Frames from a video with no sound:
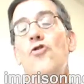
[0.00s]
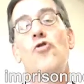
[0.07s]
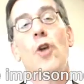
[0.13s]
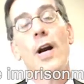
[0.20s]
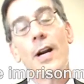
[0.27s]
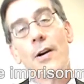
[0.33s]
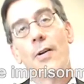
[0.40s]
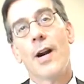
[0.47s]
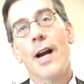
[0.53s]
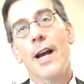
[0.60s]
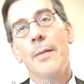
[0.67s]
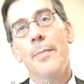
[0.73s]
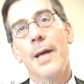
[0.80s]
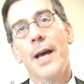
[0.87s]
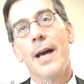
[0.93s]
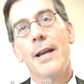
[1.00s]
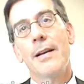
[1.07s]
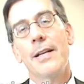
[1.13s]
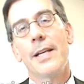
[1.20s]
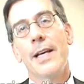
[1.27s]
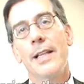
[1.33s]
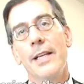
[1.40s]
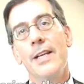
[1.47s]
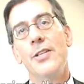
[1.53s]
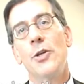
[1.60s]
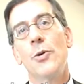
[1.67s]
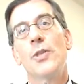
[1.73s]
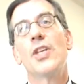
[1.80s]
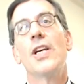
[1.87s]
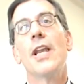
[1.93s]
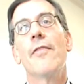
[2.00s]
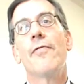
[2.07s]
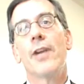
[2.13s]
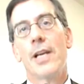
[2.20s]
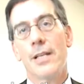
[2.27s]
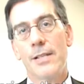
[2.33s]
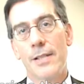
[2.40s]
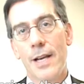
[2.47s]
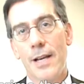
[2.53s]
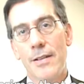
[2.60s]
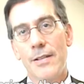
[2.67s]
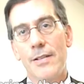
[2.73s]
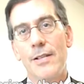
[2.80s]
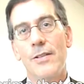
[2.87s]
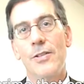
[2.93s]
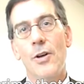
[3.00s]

drug crime that can lead to a significant sentence.